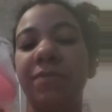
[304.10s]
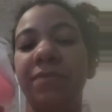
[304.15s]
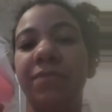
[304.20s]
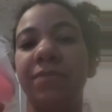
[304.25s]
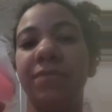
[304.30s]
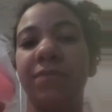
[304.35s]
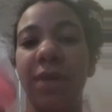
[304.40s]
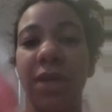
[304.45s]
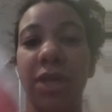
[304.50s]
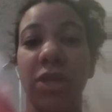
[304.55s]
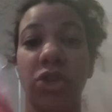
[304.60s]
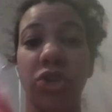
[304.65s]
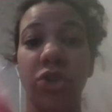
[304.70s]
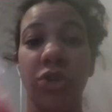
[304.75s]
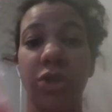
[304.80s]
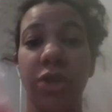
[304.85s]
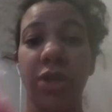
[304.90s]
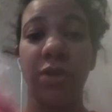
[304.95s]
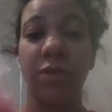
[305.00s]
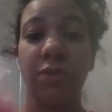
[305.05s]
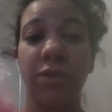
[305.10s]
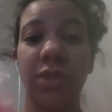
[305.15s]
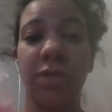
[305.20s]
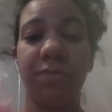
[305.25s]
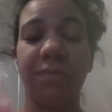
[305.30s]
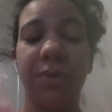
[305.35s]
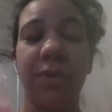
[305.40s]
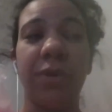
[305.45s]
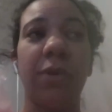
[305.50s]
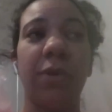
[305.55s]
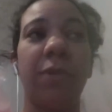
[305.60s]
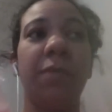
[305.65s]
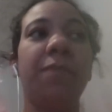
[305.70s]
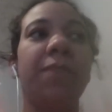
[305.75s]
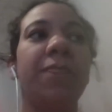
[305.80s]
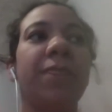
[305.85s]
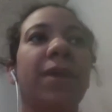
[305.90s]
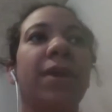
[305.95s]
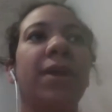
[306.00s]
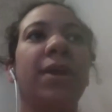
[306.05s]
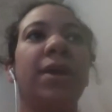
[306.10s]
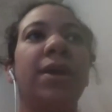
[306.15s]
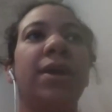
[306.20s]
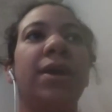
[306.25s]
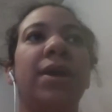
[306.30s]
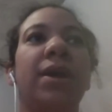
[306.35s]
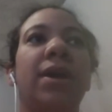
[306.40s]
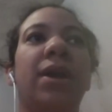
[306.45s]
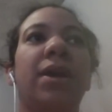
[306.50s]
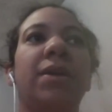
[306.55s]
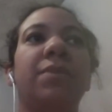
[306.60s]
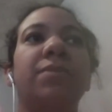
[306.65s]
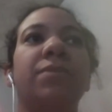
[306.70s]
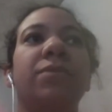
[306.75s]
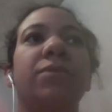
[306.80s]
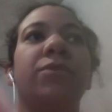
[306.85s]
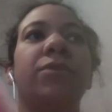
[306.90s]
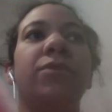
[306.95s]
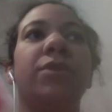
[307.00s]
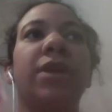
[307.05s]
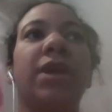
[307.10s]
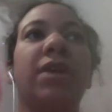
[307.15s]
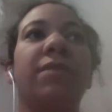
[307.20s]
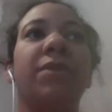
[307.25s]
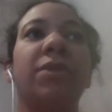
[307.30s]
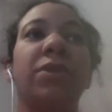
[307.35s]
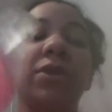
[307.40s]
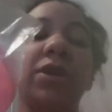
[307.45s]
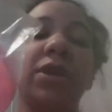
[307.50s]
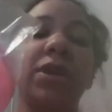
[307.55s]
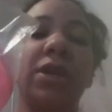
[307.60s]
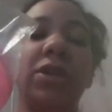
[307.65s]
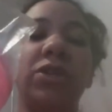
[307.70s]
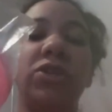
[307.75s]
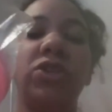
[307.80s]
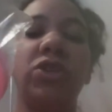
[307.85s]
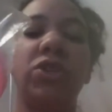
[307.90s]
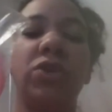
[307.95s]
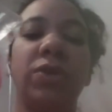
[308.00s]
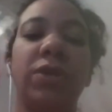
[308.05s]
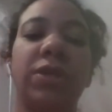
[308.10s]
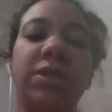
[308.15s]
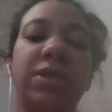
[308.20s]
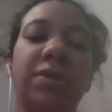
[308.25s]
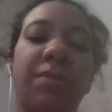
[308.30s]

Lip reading: making sure you don't spill. What I've been looking into is